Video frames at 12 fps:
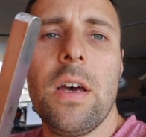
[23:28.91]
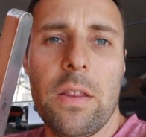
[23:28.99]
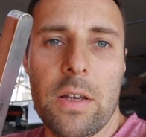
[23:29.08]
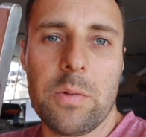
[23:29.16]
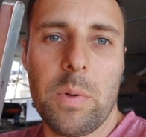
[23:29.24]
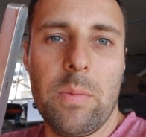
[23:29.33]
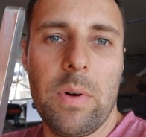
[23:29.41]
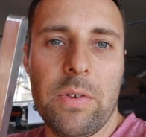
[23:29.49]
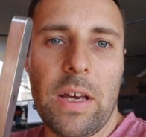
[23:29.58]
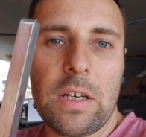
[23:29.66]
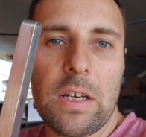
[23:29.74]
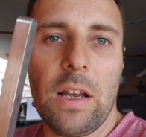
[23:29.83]
This one was
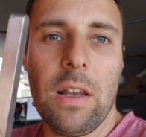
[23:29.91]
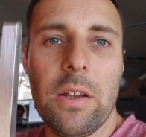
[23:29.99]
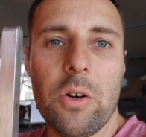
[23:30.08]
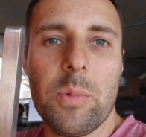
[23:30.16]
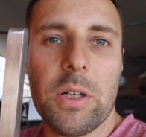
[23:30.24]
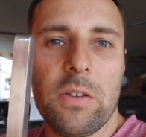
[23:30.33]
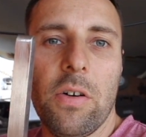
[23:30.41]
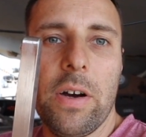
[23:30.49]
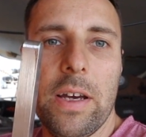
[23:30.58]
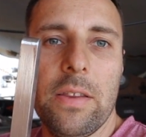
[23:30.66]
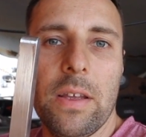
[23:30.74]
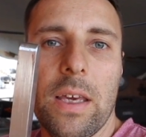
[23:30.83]
actually a little bit
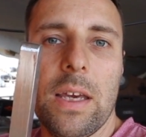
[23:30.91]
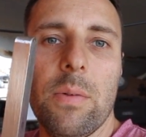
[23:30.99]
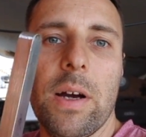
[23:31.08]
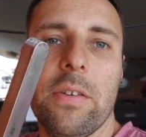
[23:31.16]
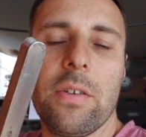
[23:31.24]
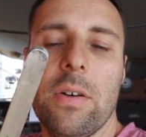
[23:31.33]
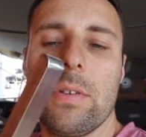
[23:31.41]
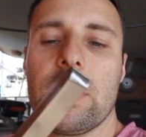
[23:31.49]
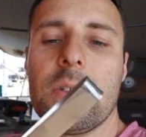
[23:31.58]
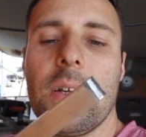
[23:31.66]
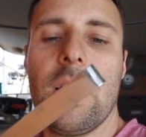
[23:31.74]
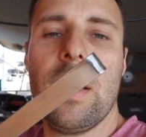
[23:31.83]
tight in the keyway, so I've
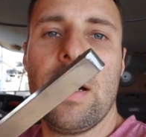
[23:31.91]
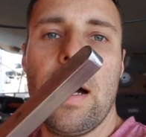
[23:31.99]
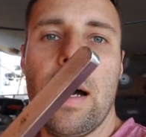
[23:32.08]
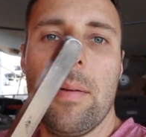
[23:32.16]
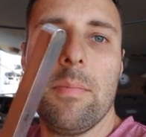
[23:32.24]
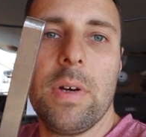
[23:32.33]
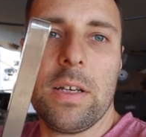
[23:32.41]
just um,